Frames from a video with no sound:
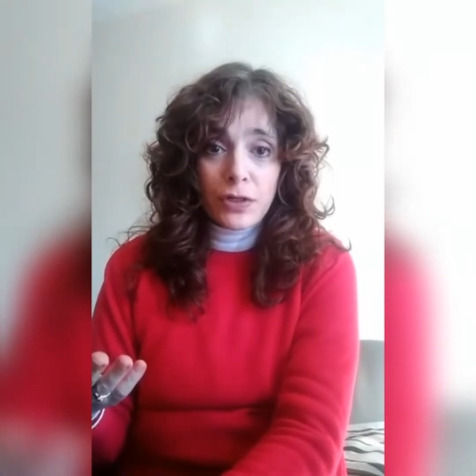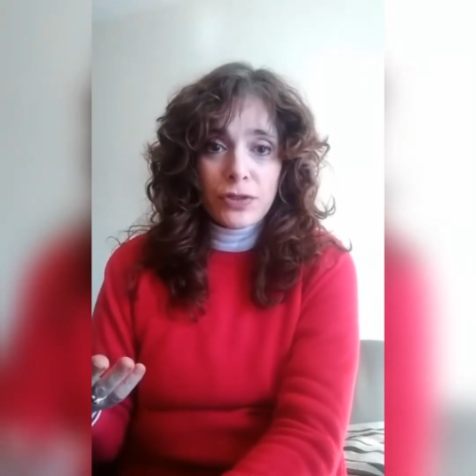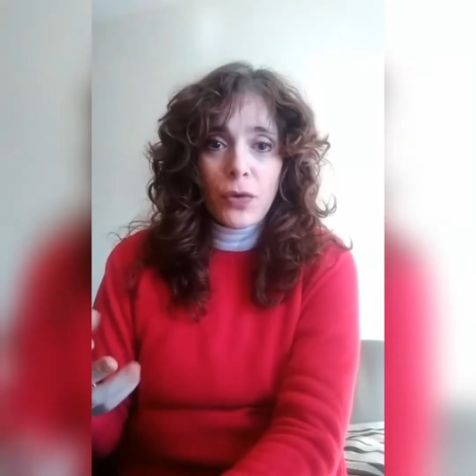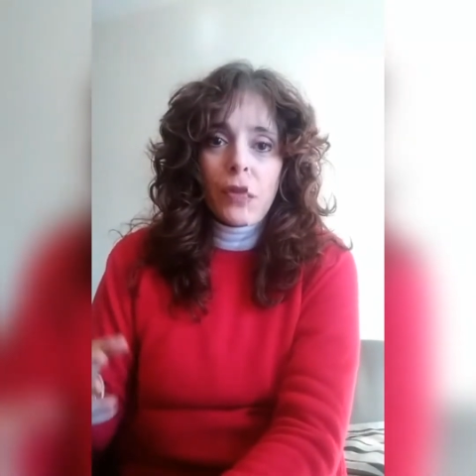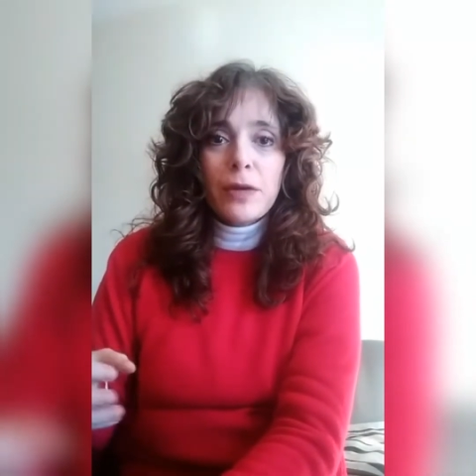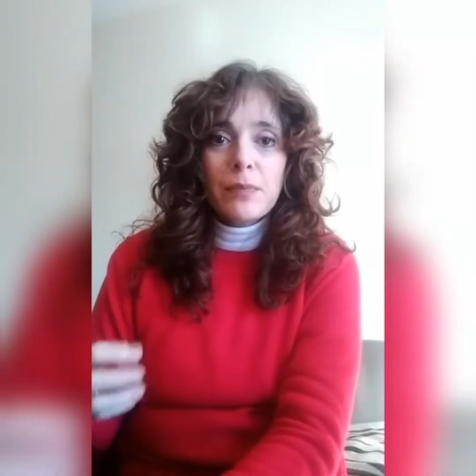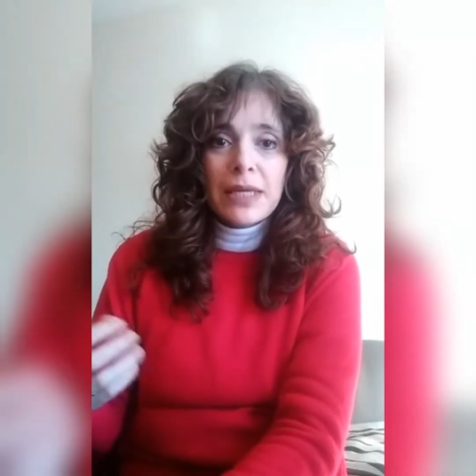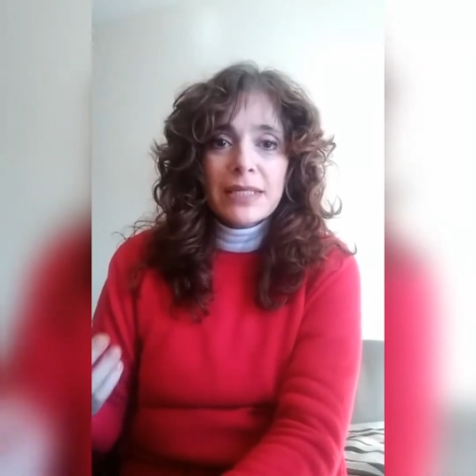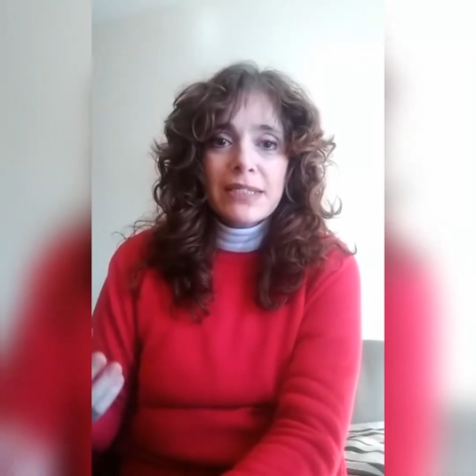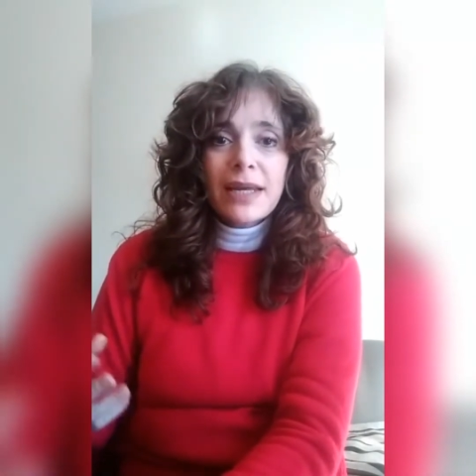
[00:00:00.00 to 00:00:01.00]
So that
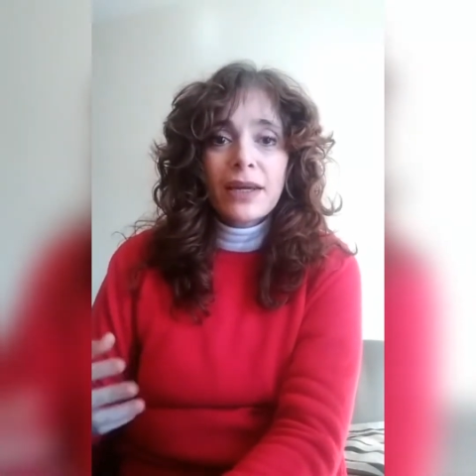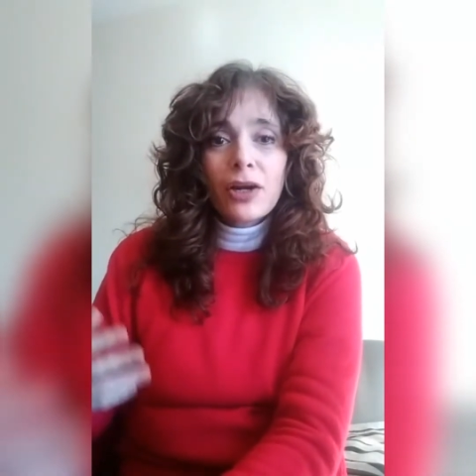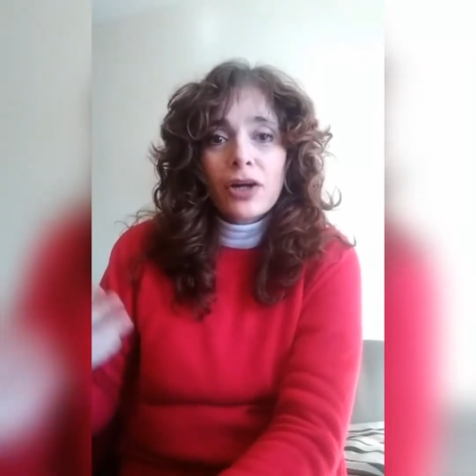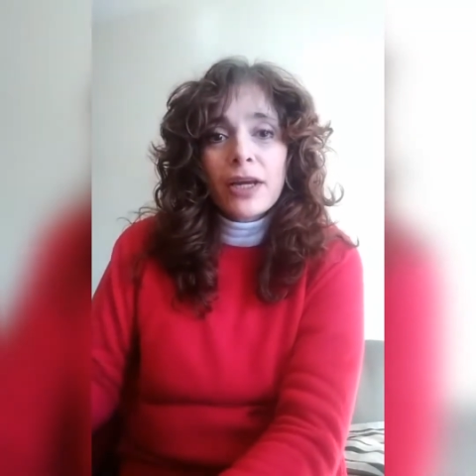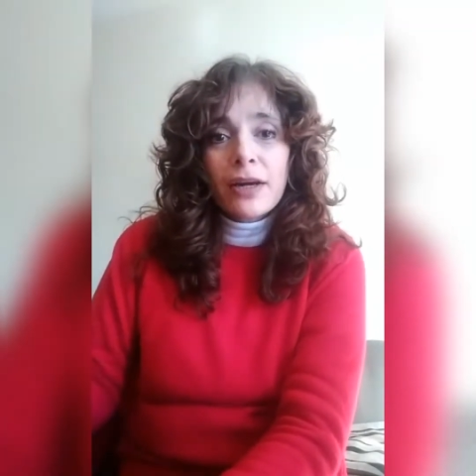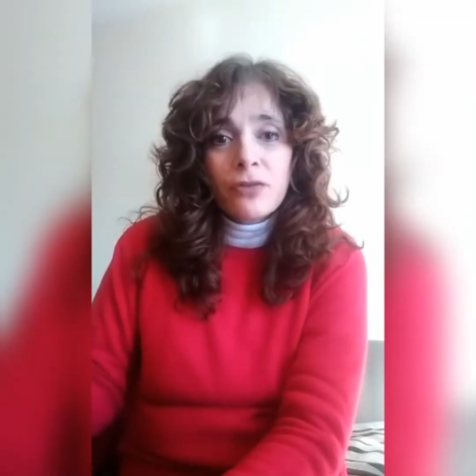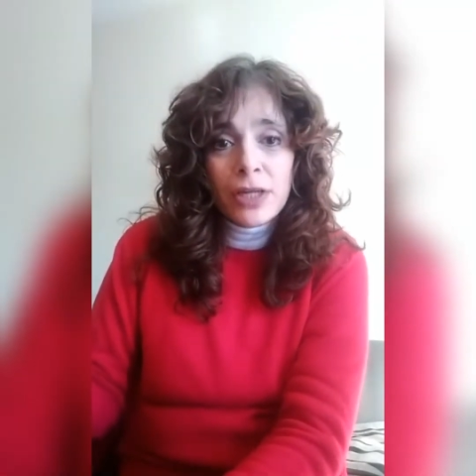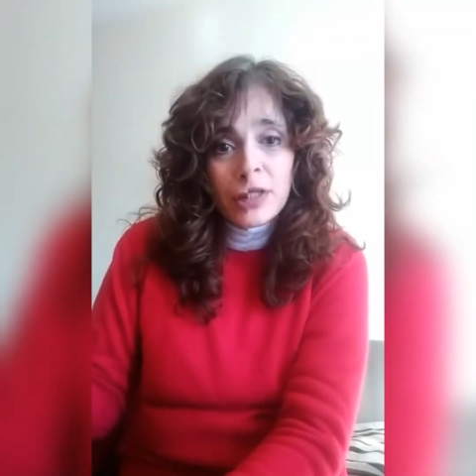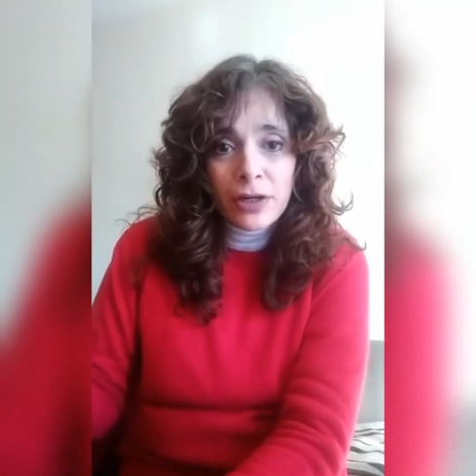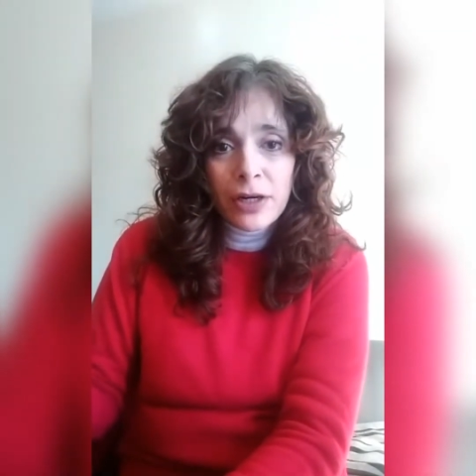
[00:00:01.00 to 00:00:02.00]
means that her
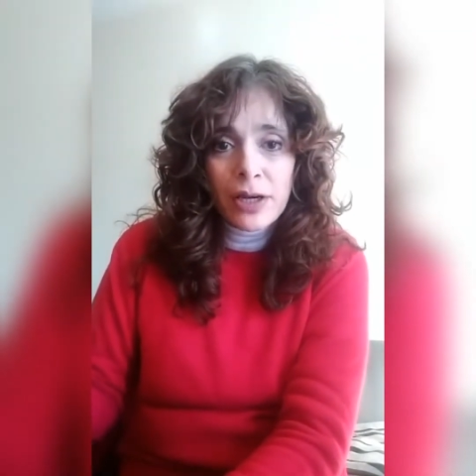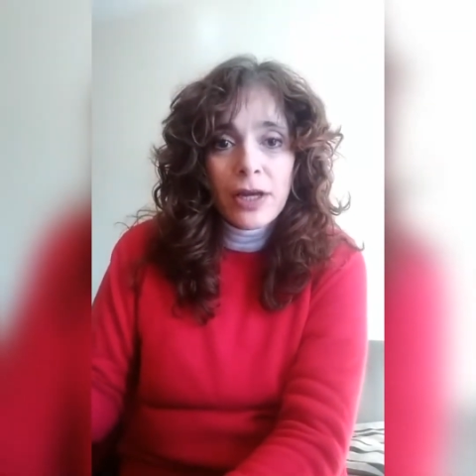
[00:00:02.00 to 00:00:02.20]
career